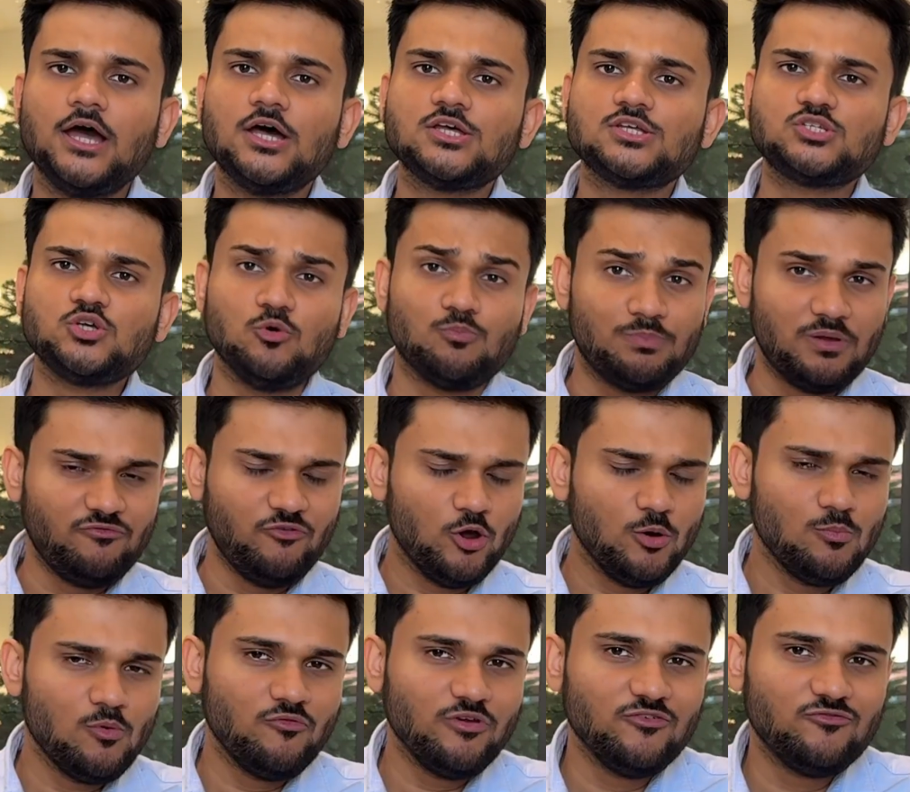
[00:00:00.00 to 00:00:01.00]
So before
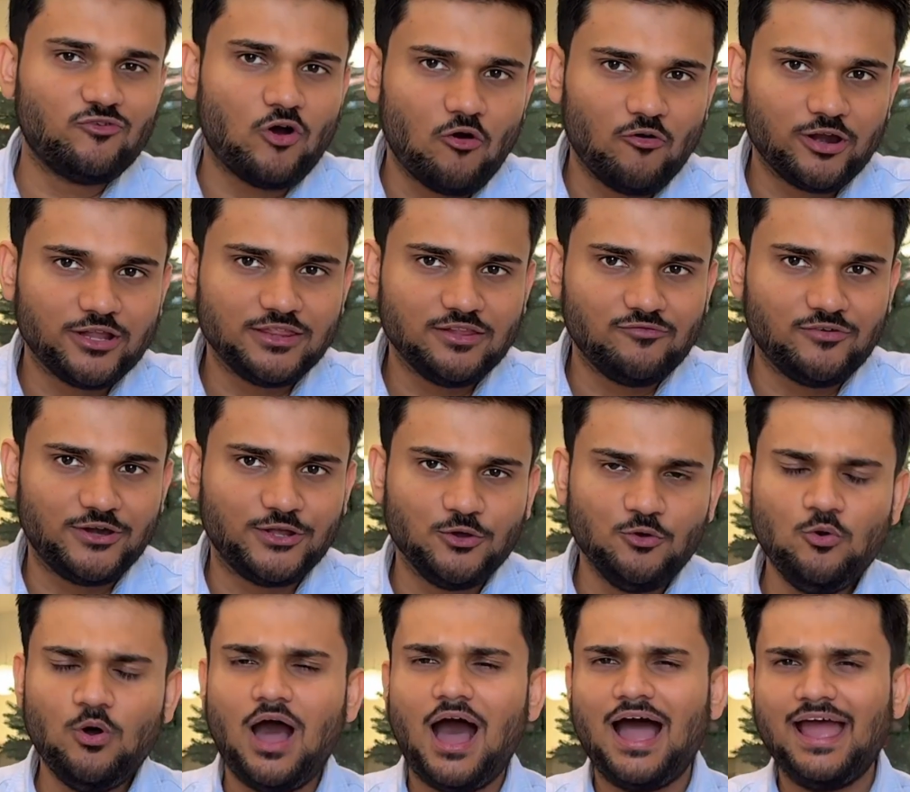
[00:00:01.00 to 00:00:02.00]
moving forward in the
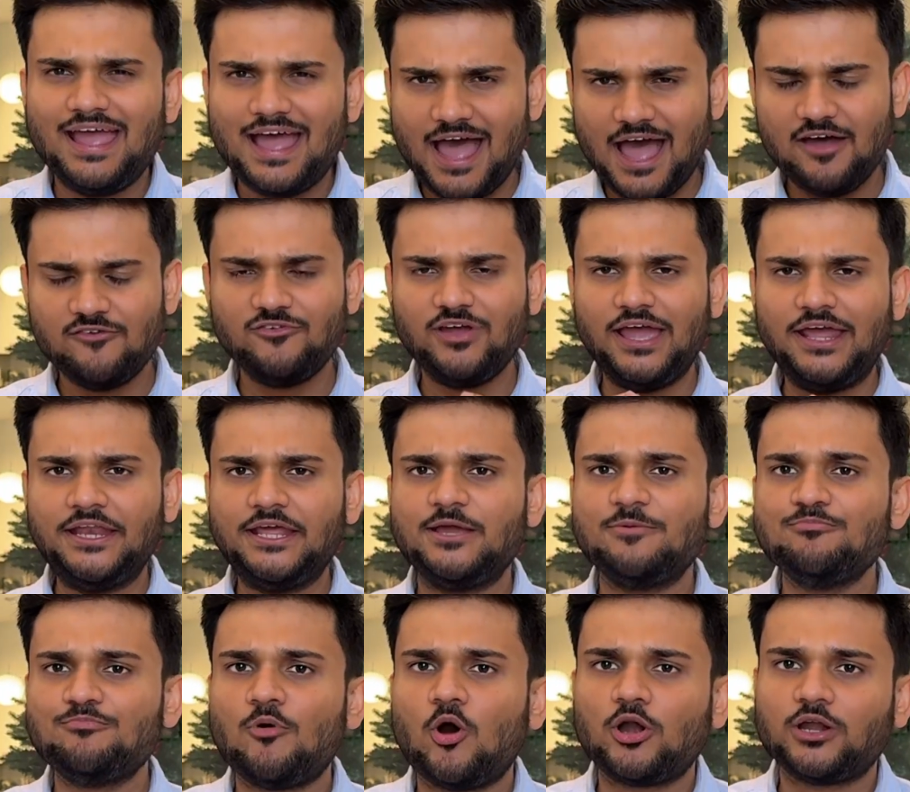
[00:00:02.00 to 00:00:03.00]
video, I have an
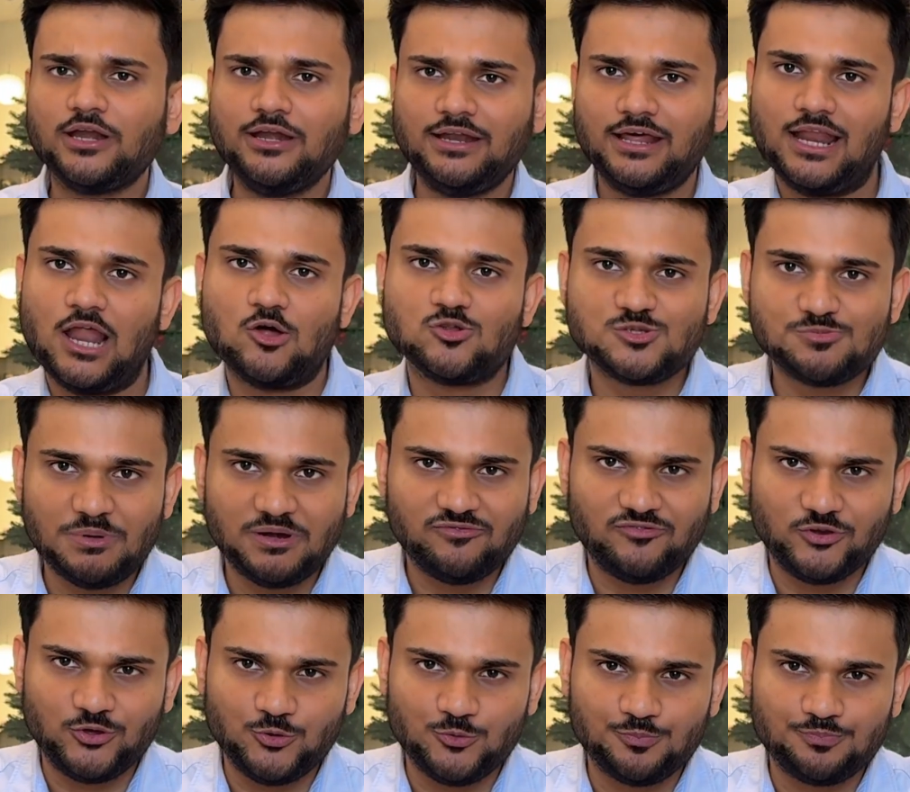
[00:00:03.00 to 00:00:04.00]
important announcement for you.